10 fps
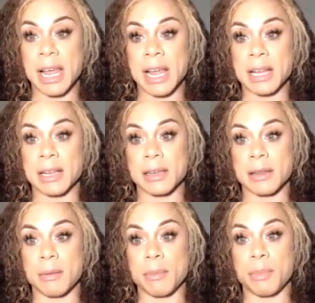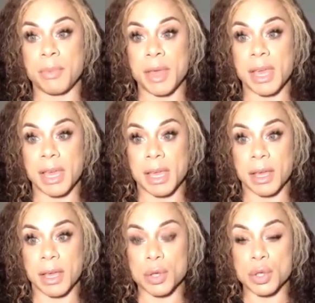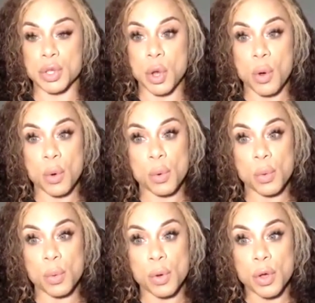and being so